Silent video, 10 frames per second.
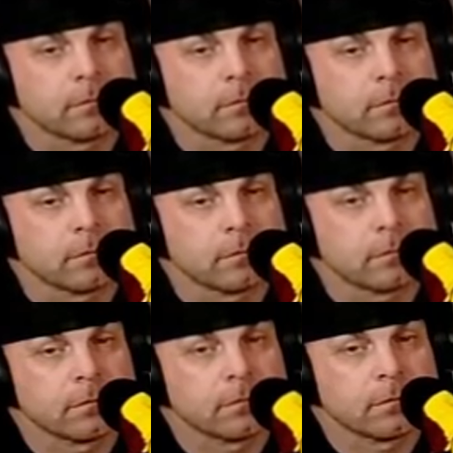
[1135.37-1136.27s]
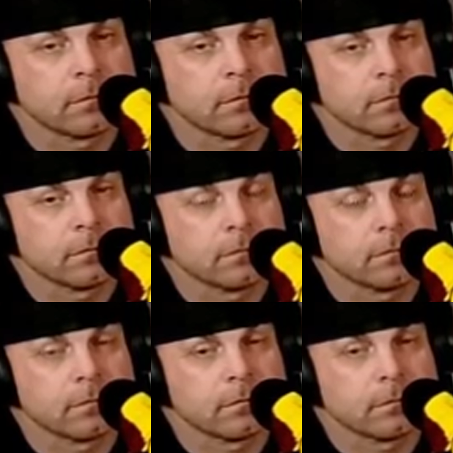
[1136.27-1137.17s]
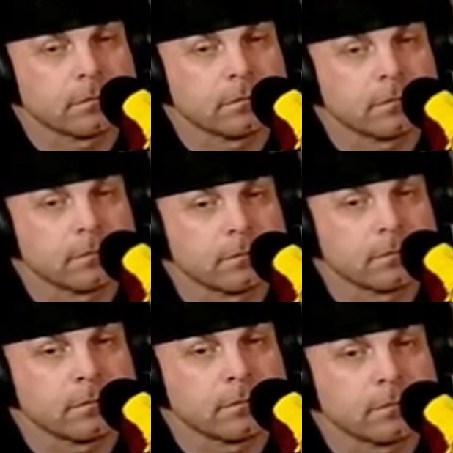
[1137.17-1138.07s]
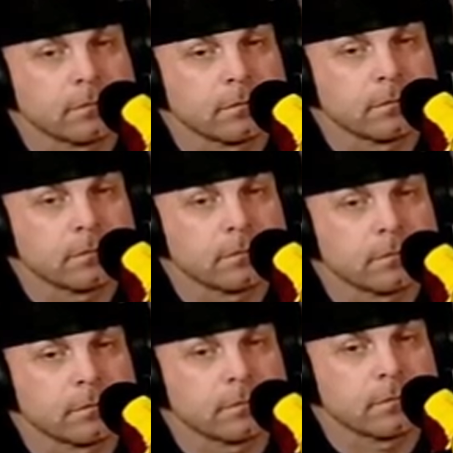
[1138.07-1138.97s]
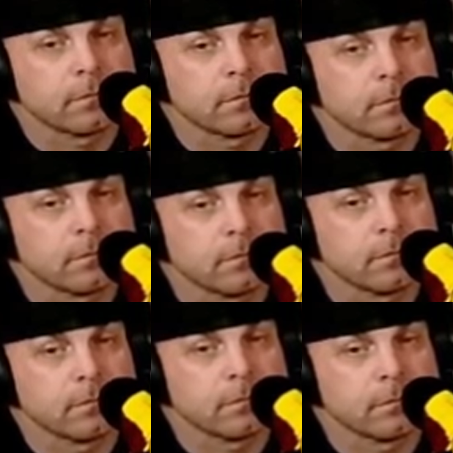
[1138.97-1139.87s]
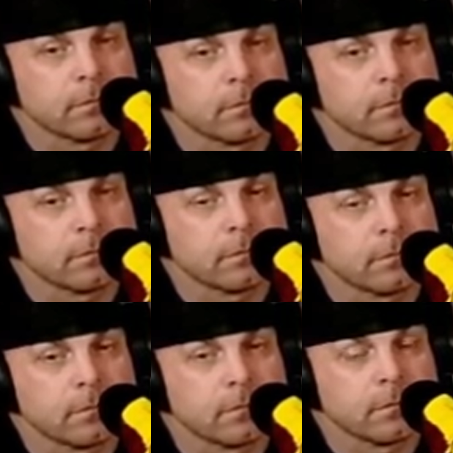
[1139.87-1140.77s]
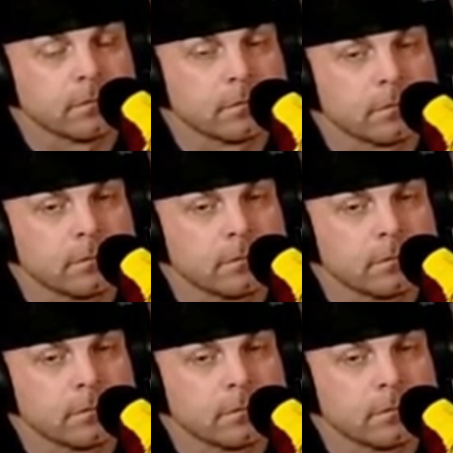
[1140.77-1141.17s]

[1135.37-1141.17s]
(silent)